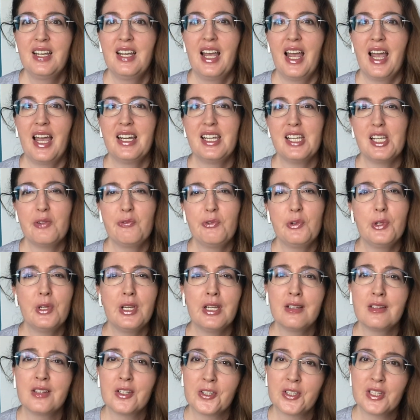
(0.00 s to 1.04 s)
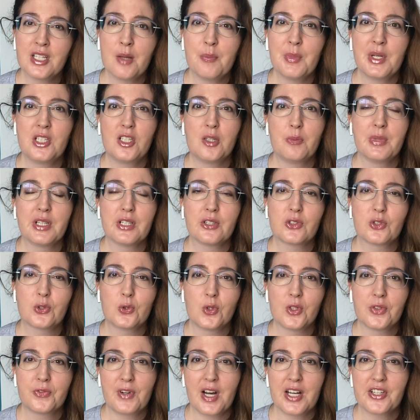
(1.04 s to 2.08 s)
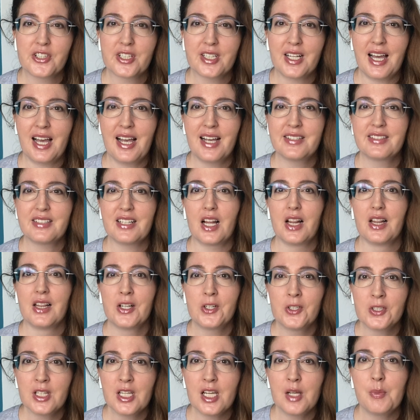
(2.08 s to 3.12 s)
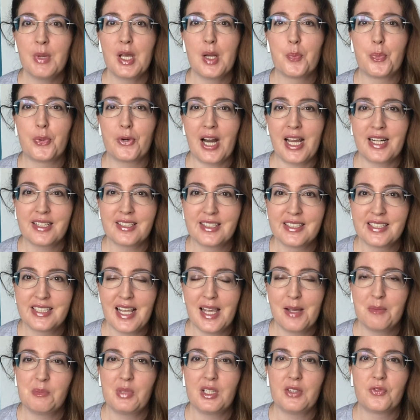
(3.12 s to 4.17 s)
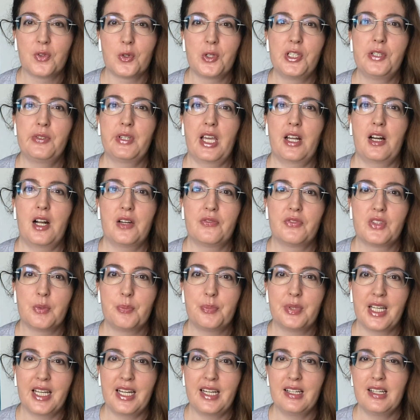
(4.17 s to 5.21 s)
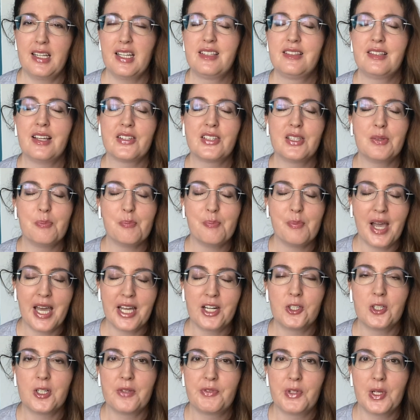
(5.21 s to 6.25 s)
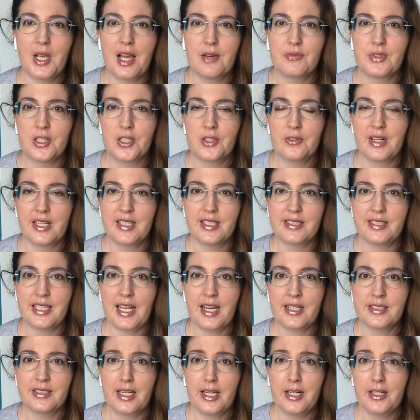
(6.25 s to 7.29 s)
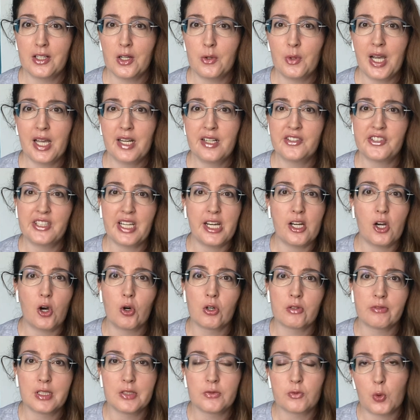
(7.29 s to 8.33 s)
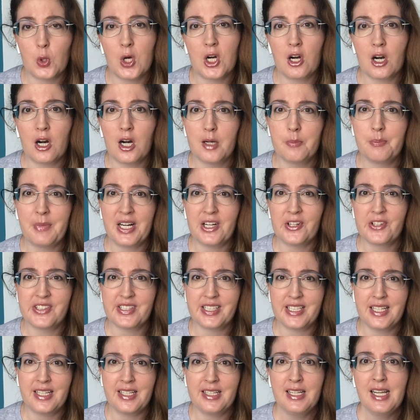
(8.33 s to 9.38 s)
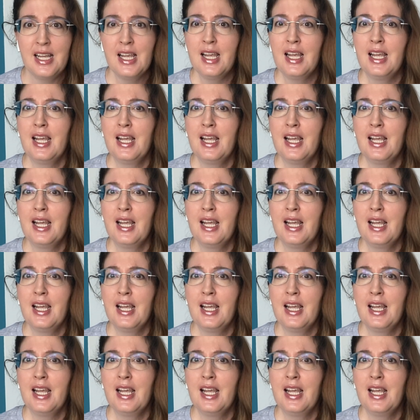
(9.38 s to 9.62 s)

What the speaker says: And if you didn't learn them in your middle school French class, learn them and practice them before you get off the plane. It doesn't matter if you have a horrendous accent. Go ahead and say au revoir, merci.